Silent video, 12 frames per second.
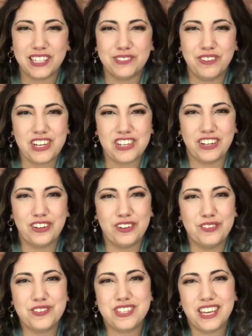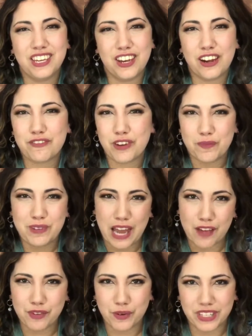to my channel. Lucia here from
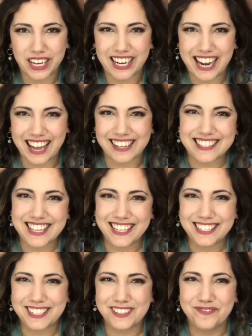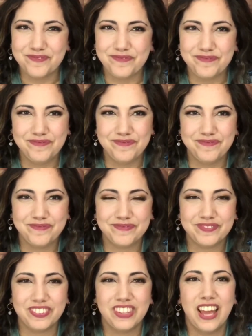Laughing Without an Accent.
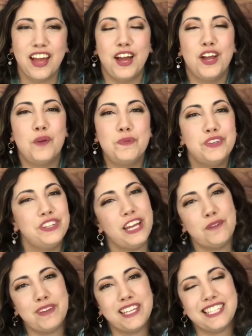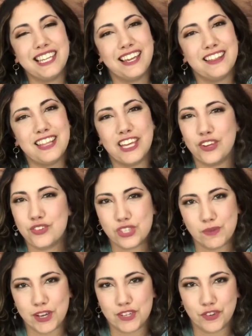I hope you're doing amazing and thank you
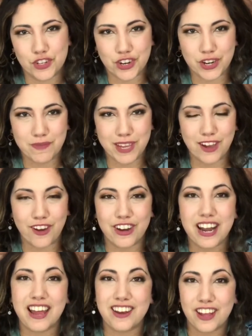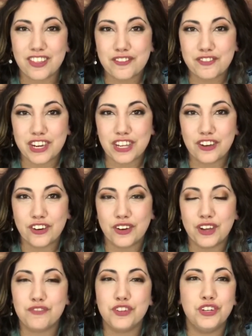so much for joining me on another video.
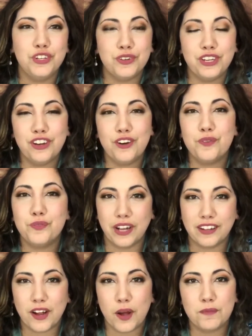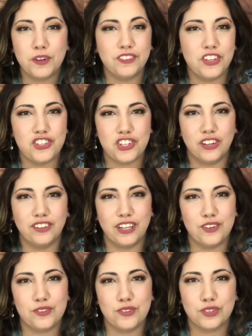If you're new here, welcome. On this channel, I
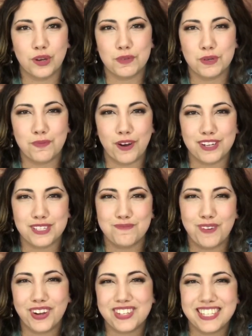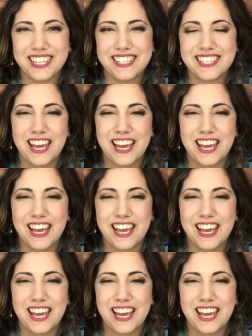do subscription box unboxings.